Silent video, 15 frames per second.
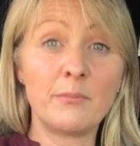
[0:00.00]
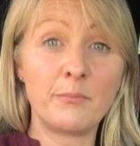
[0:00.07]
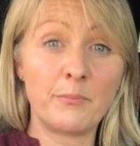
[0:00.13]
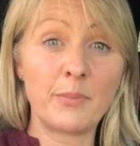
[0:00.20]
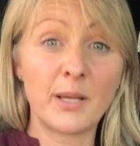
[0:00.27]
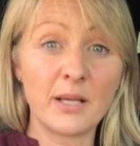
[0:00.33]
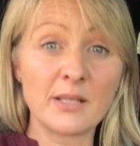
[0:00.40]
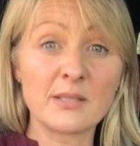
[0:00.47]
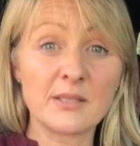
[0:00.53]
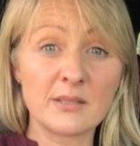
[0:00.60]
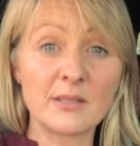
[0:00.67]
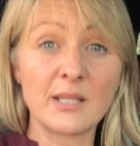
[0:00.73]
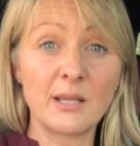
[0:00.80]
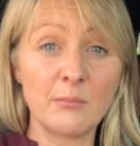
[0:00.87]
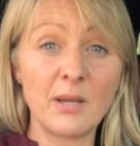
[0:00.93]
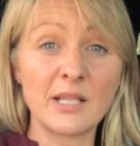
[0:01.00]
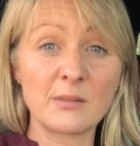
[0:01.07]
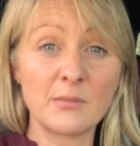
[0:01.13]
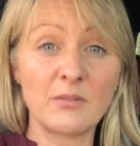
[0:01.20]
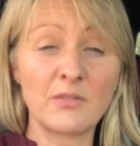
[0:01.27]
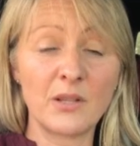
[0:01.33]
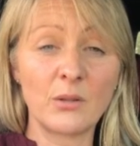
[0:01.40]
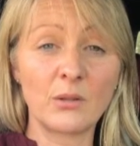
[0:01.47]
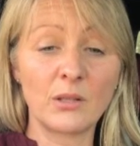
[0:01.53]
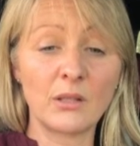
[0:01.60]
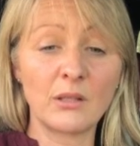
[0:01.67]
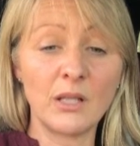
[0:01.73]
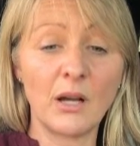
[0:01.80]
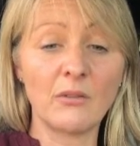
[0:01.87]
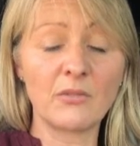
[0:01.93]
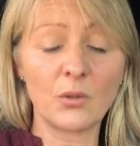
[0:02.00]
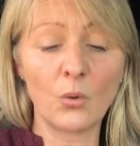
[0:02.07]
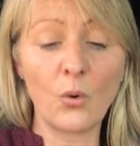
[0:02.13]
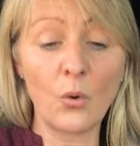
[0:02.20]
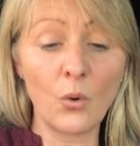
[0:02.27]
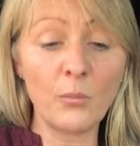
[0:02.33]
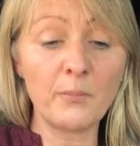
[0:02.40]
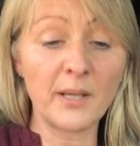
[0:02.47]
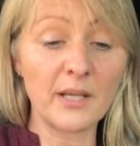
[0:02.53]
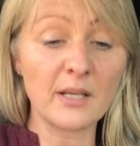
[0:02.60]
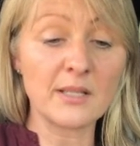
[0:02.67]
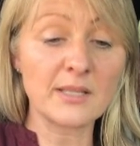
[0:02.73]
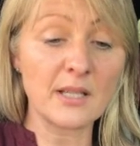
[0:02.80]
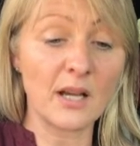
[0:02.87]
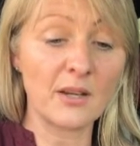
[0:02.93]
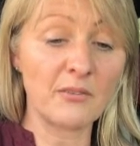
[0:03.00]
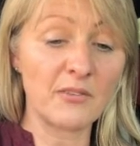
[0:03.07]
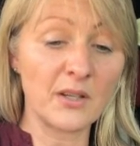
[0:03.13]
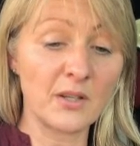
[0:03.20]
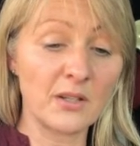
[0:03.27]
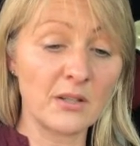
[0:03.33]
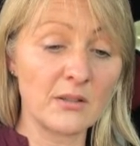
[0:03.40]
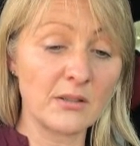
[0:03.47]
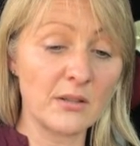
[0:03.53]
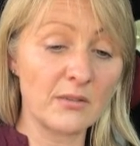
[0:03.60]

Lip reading: because it makes me feel loved, or because I fear